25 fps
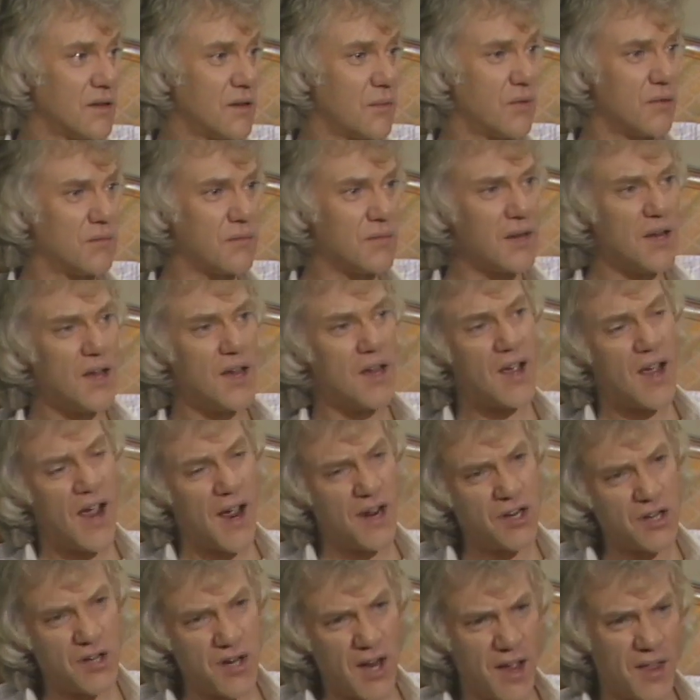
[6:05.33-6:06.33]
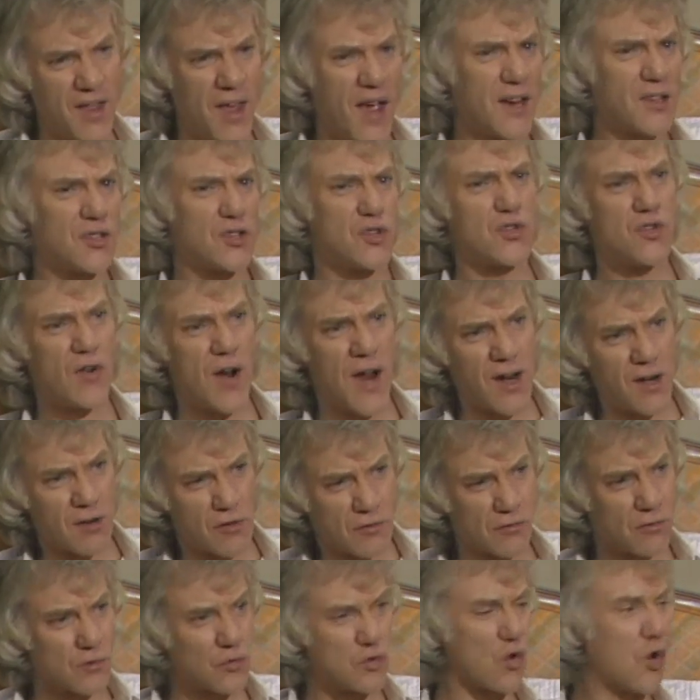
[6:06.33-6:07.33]
They were, and they had great
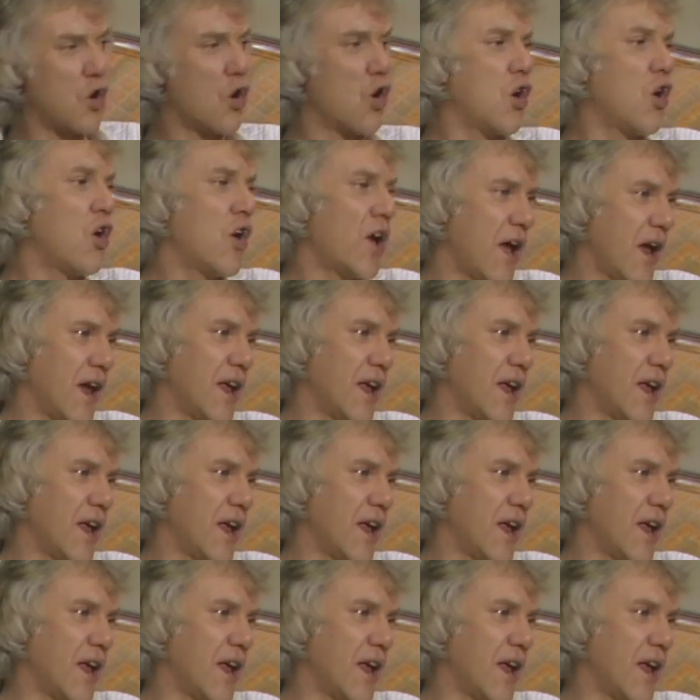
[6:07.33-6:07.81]
raw